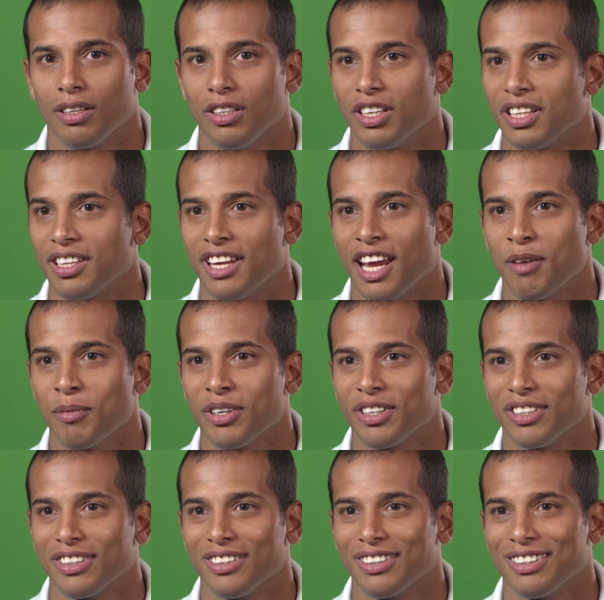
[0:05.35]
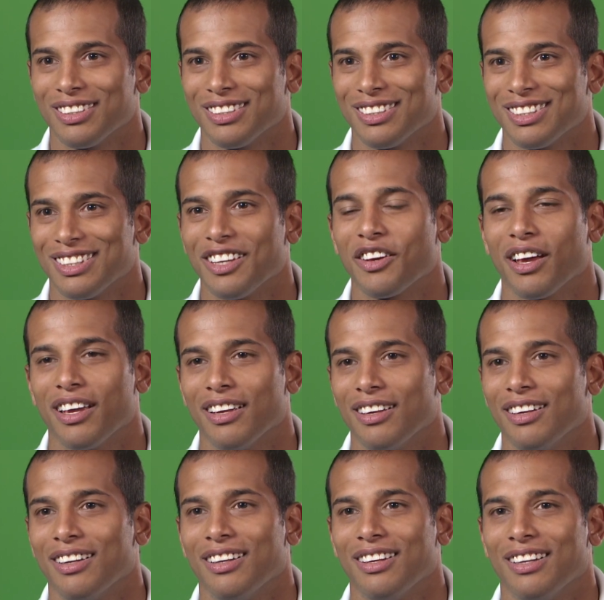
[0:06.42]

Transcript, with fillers: Look at the camera? Or? No, just me. Okay. I'm sorry.